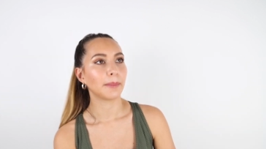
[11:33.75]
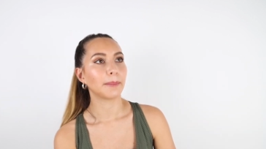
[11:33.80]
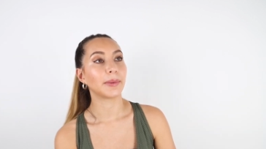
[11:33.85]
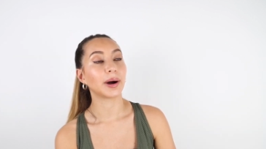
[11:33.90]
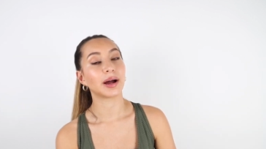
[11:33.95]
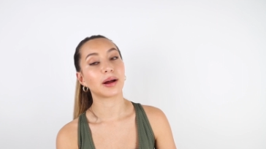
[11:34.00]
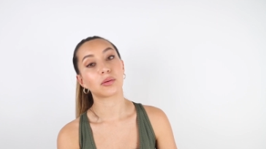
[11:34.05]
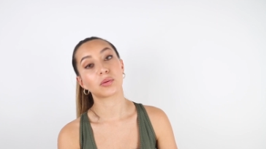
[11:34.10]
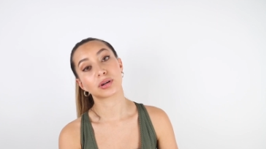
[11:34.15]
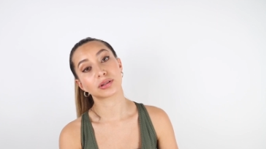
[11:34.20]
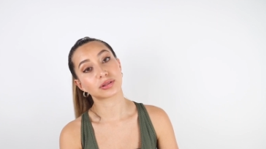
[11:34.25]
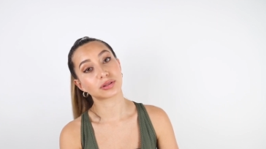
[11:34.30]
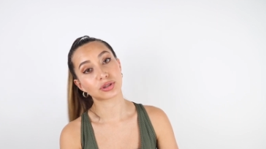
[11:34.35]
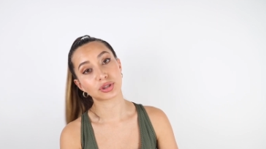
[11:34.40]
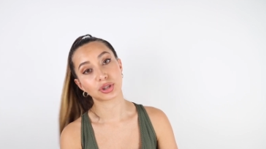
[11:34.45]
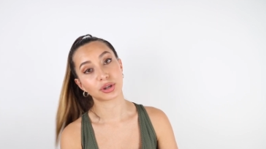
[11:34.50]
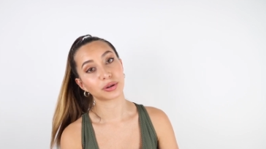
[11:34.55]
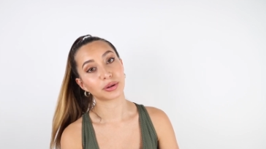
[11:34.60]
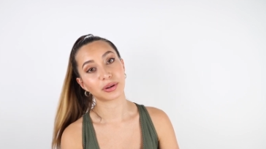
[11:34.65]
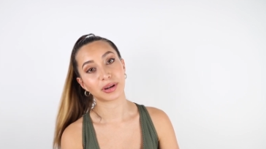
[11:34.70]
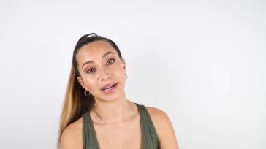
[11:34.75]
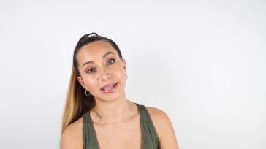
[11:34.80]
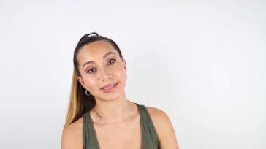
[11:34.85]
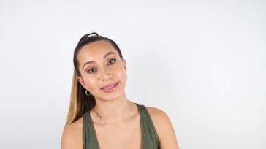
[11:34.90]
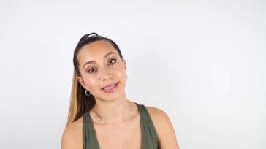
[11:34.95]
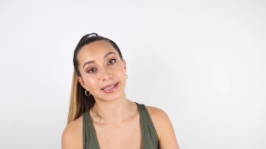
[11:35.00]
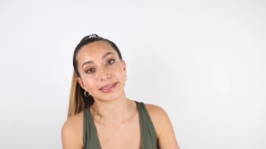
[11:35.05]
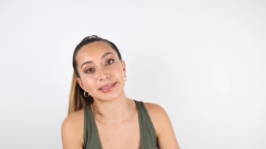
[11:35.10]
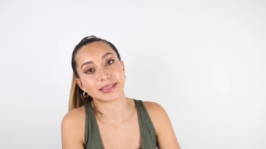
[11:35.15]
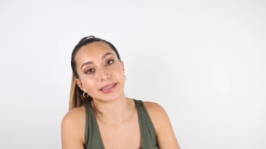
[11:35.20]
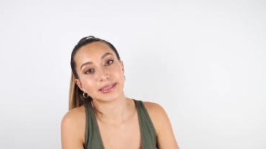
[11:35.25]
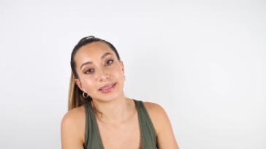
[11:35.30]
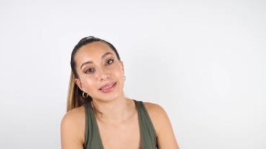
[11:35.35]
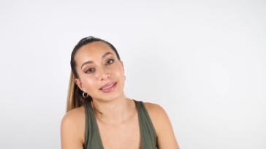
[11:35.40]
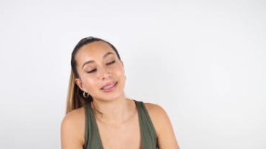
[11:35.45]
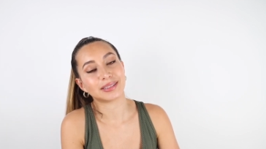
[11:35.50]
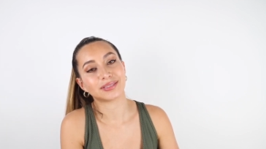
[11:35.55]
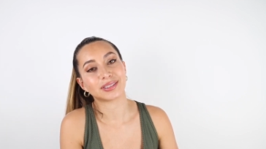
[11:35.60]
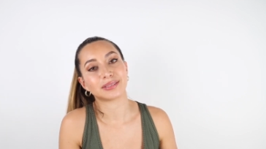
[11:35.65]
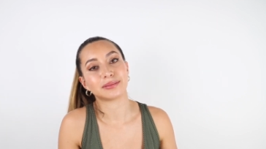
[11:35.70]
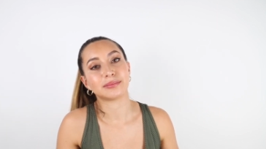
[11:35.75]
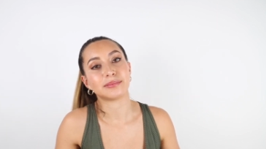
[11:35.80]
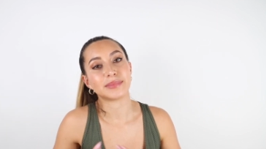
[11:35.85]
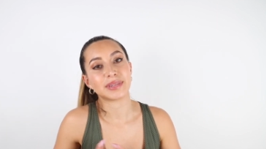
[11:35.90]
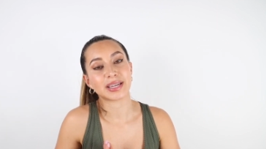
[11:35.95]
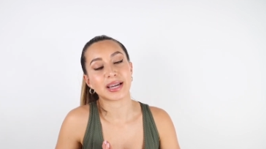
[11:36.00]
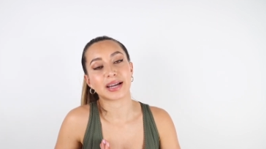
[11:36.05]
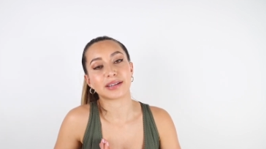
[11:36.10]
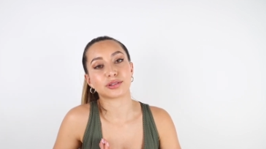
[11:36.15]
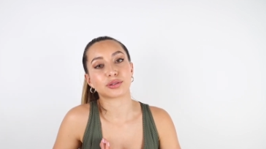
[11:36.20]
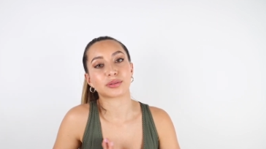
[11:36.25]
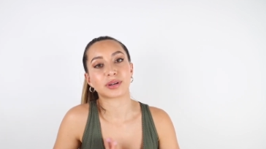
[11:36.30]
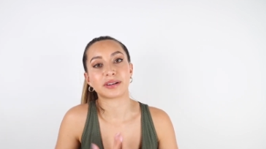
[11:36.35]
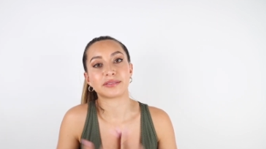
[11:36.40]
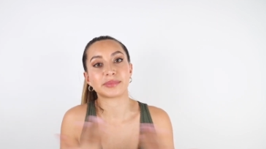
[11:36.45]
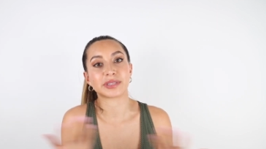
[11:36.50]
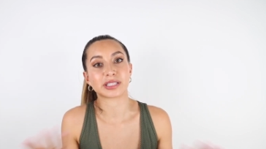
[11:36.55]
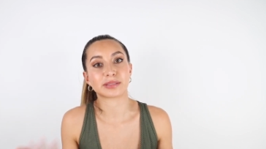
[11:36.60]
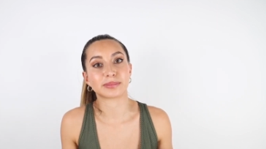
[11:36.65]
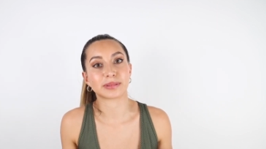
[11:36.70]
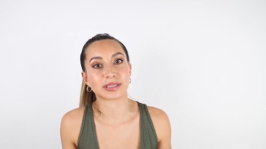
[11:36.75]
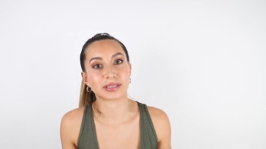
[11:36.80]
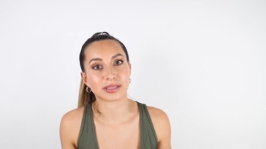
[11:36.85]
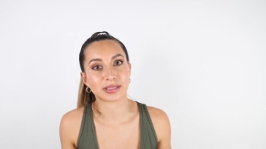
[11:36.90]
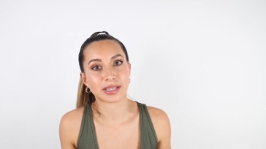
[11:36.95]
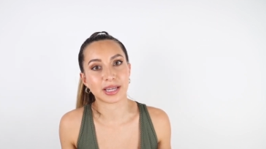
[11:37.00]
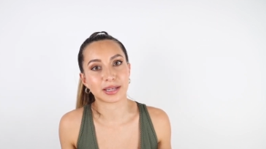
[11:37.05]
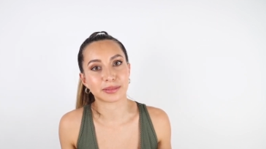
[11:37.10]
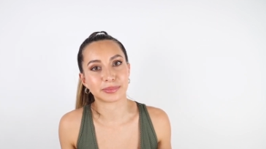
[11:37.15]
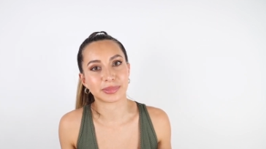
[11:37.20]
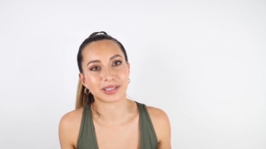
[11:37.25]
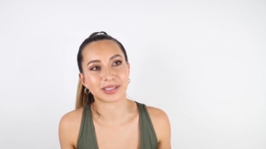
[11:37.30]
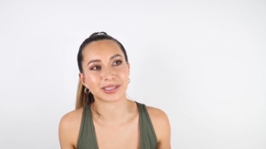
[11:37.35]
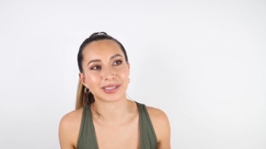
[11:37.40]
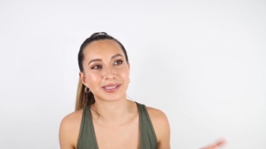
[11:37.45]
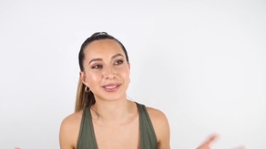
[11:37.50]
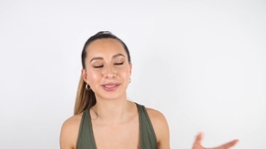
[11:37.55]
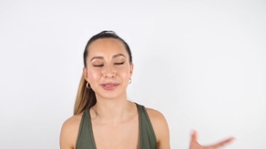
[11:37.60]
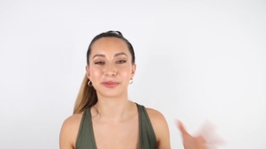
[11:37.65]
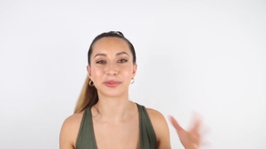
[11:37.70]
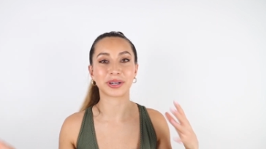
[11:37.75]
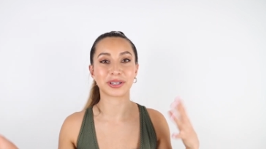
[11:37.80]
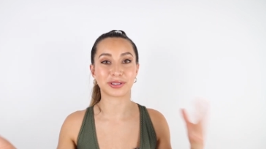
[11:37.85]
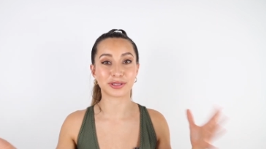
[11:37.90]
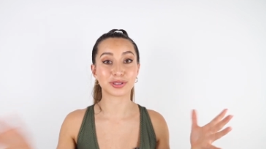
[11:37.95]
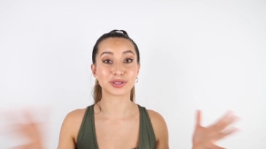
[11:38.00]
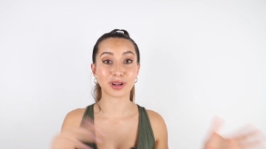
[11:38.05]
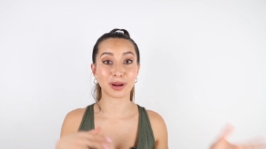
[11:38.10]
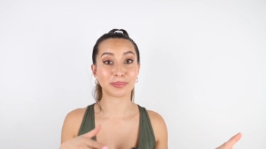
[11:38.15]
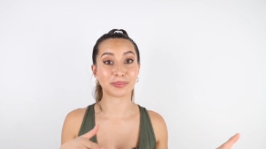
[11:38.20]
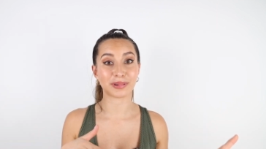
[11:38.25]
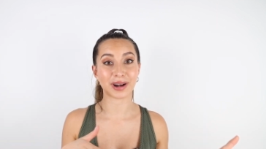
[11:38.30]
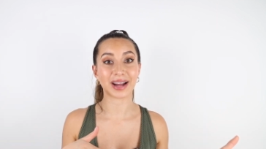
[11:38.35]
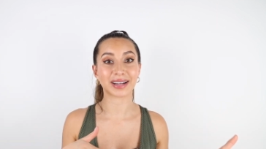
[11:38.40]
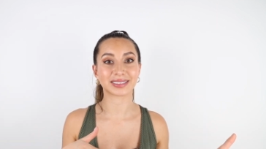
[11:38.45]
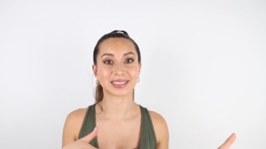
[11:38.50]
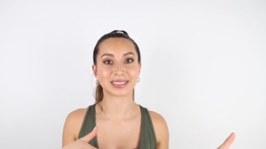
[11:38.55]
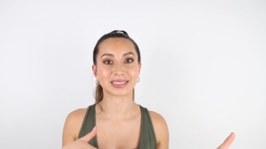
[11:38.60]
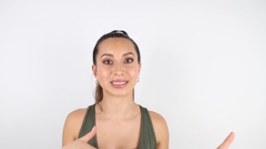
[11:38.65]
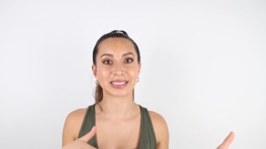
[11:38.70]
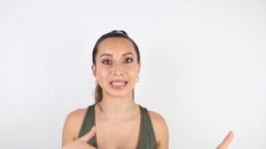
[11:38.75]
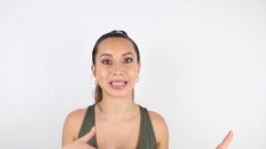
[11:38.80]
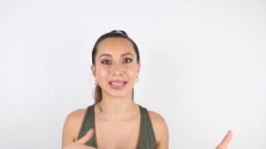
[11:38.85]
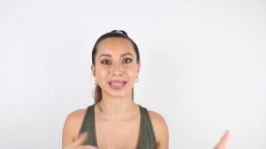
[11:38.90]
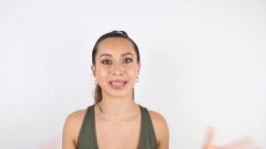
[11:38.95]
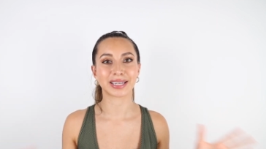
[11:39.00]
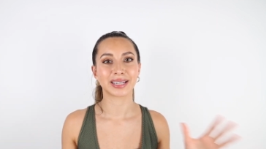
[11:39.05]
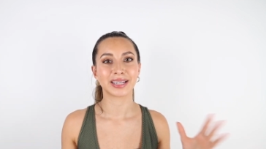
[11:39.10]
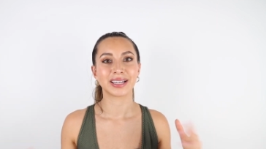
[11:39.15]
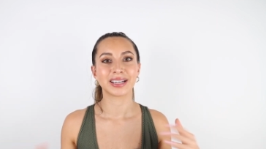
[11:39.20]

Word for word: But I wanted to show you guys that even me, I don't have my splits yet because when you stop practicing,